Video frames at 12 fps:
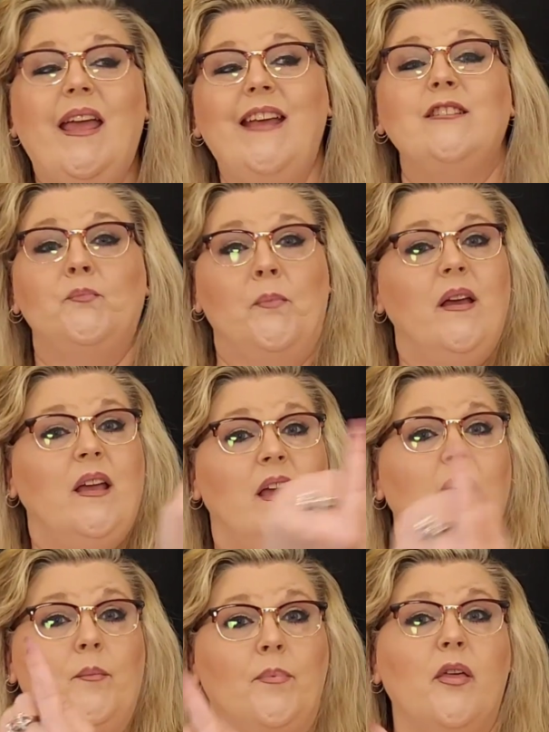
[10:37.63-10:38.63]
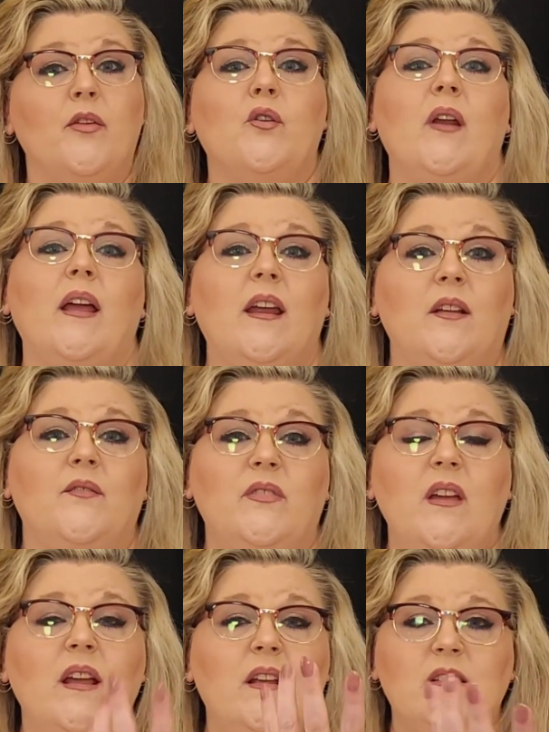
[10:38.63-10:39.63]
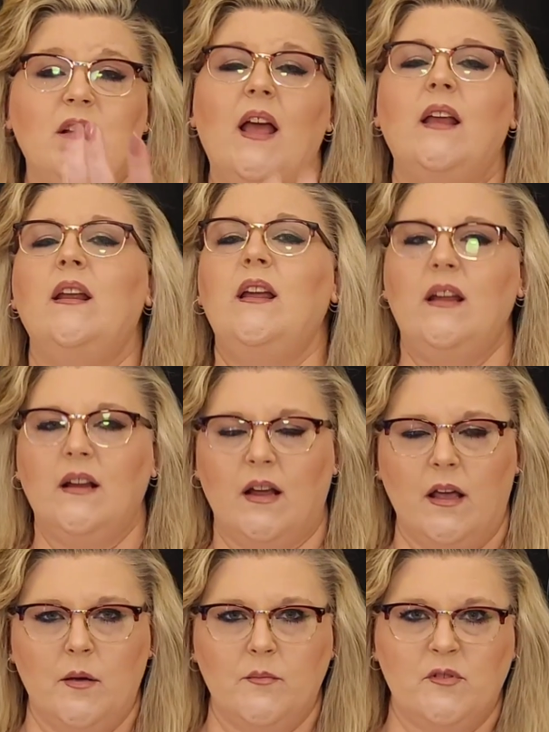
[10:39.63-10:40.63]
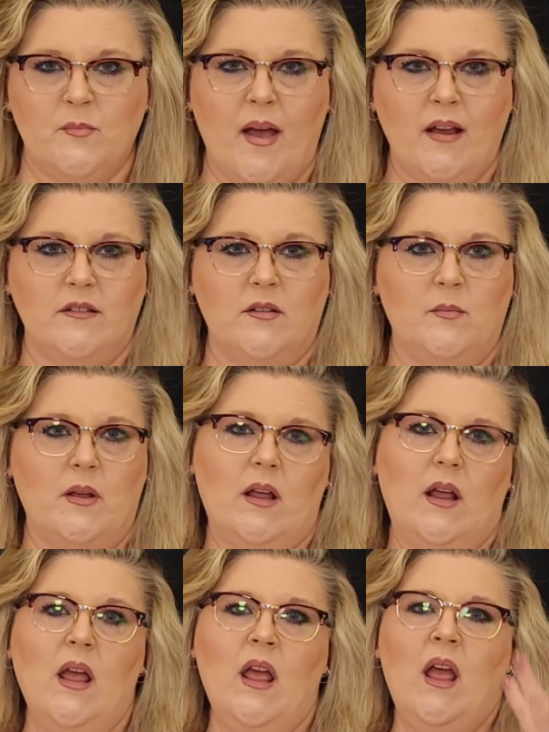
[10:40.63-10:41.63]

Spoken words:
It's picking up other negative things and it comes back to me